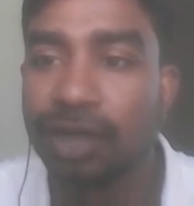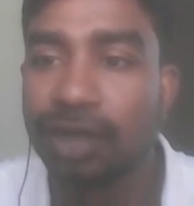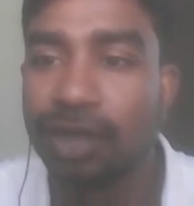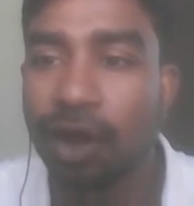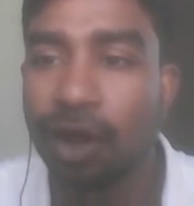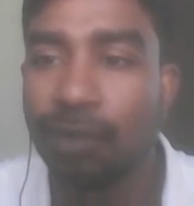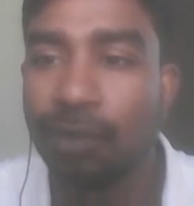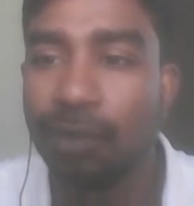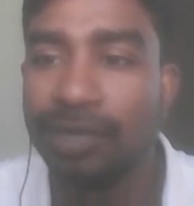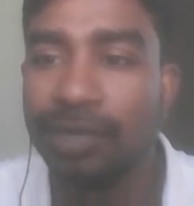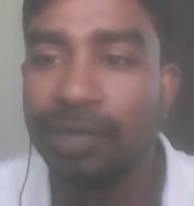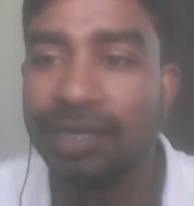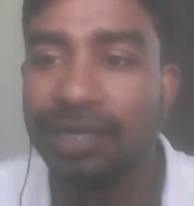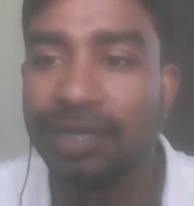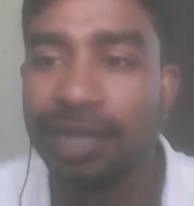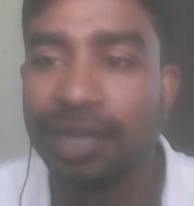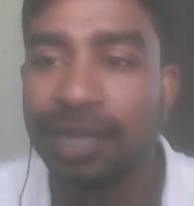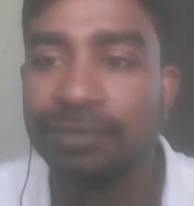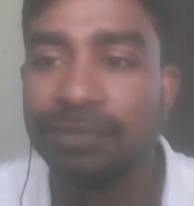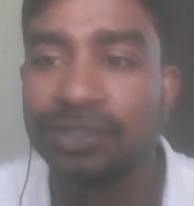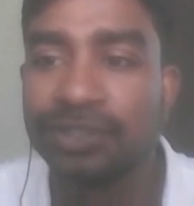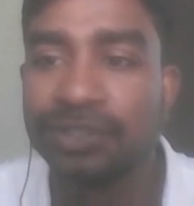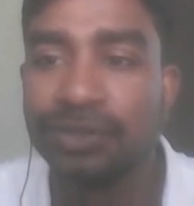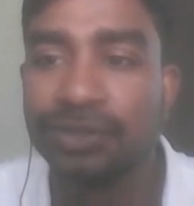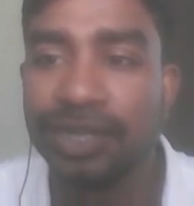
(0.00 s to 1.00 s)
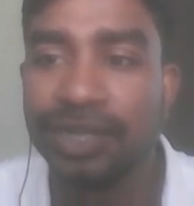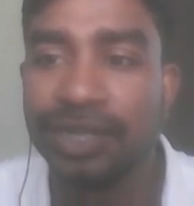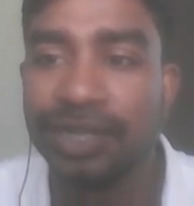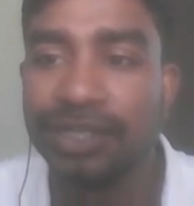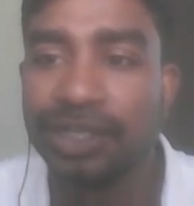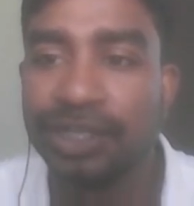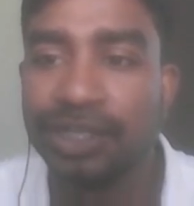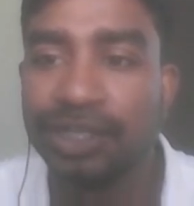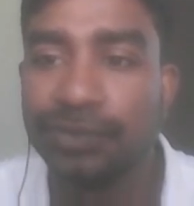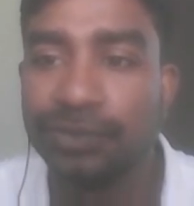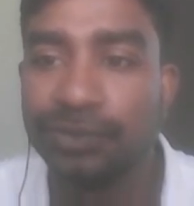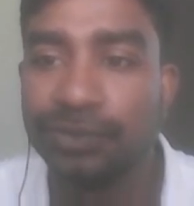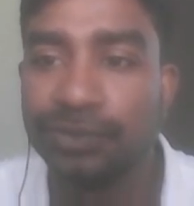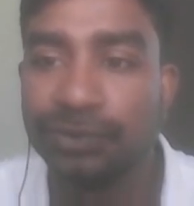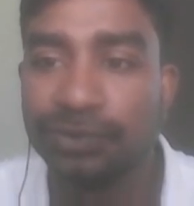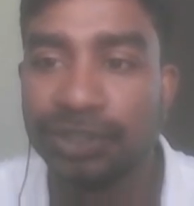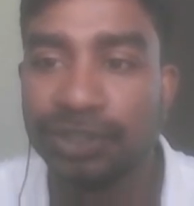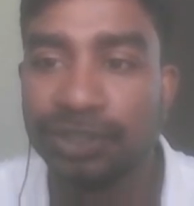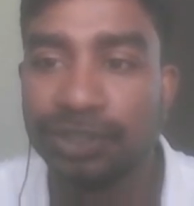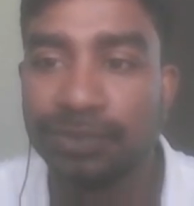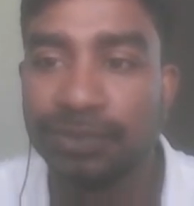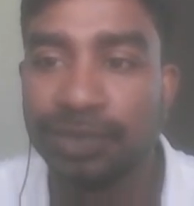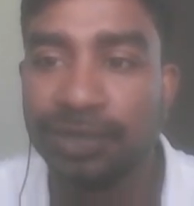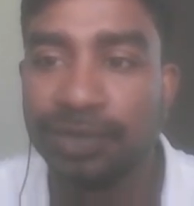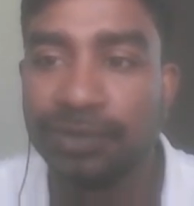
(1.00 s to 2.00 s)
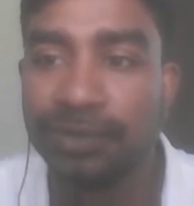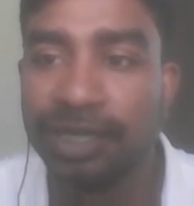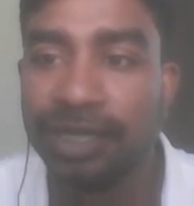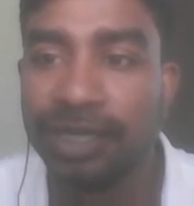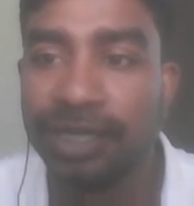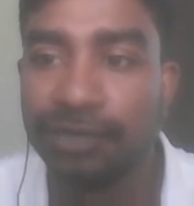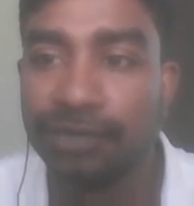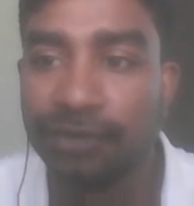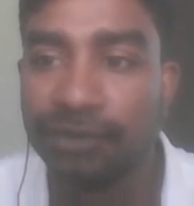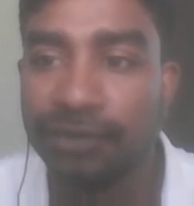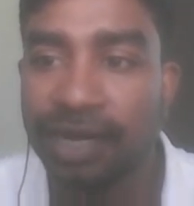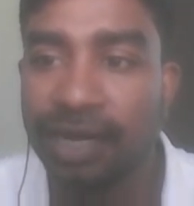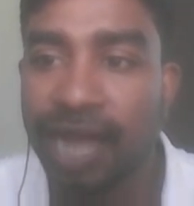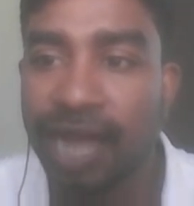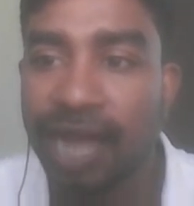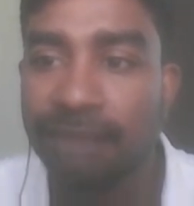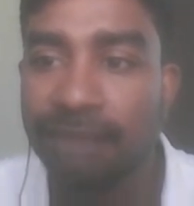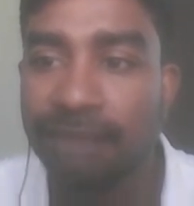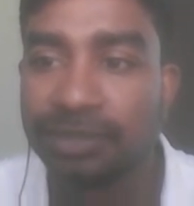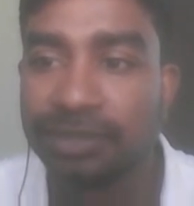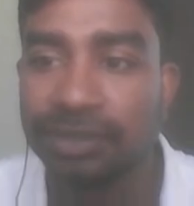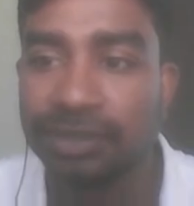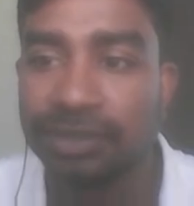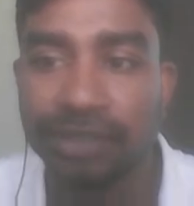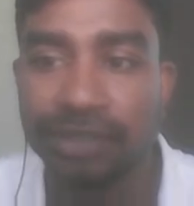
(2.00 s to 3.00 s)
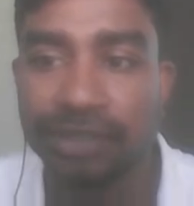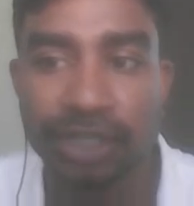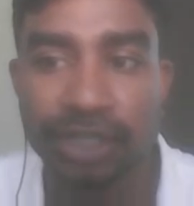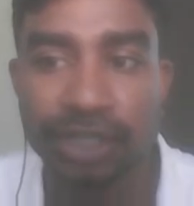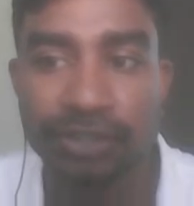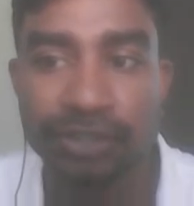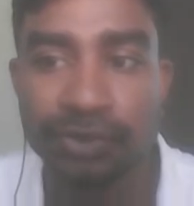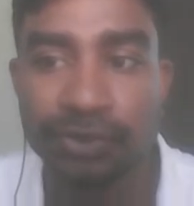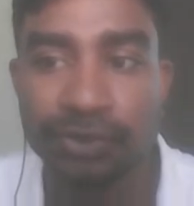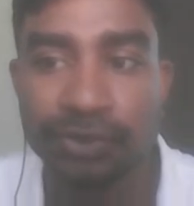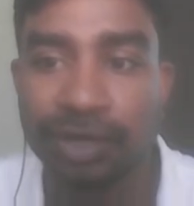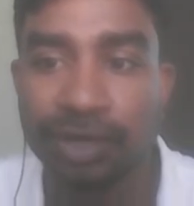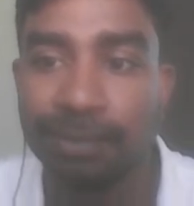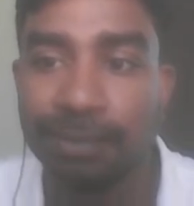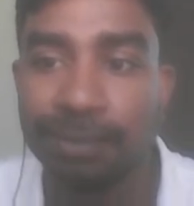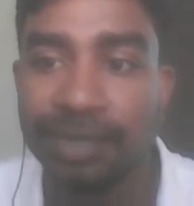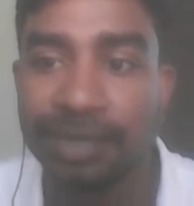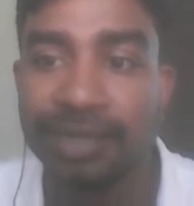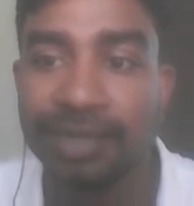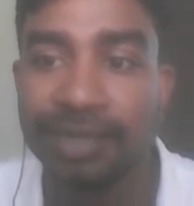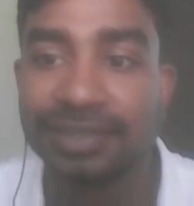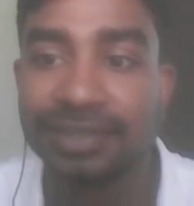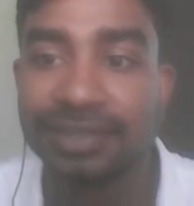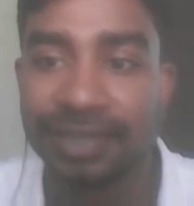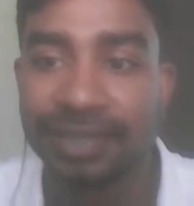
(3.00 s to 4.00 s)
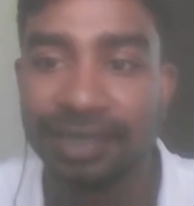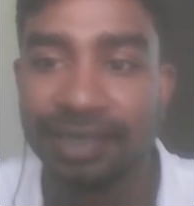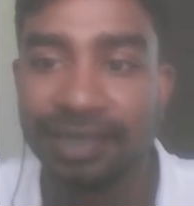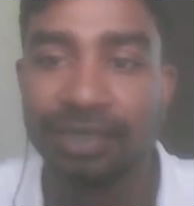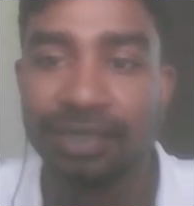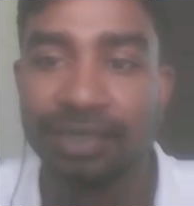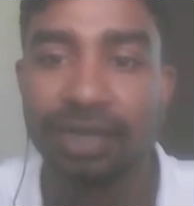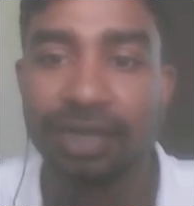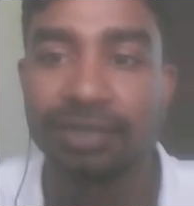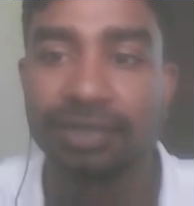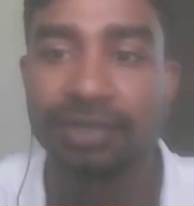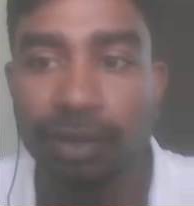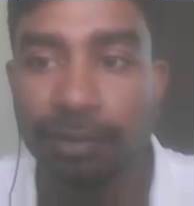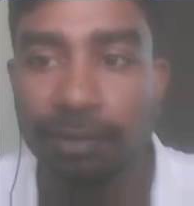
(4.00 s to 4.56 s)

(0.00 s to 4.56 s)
How many times today did you switch between different apps just to complete a single task?